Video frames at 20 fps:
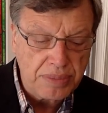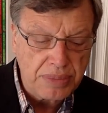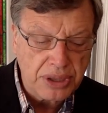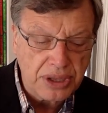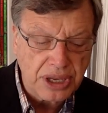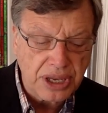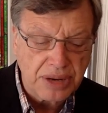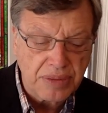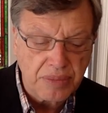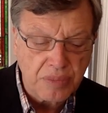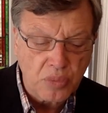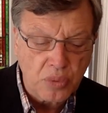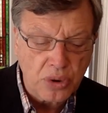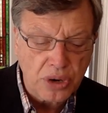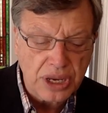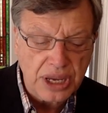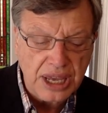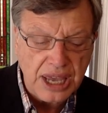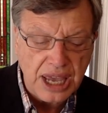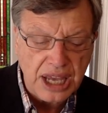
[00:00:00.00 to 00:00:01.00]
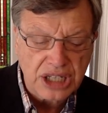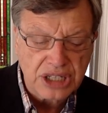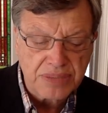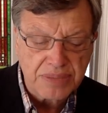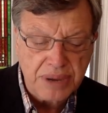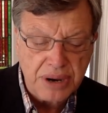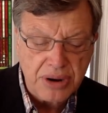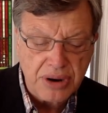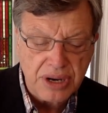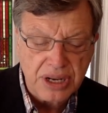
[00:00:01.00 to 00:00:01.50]
million working age
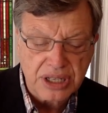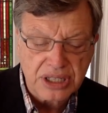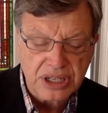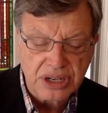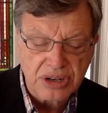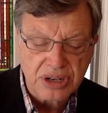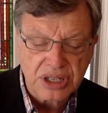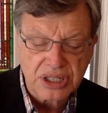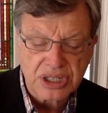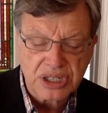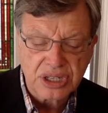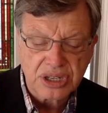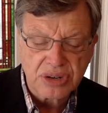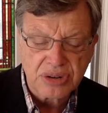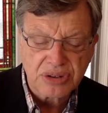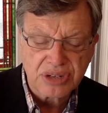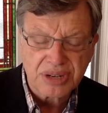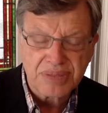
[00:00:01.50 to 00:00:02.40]
Americans are considered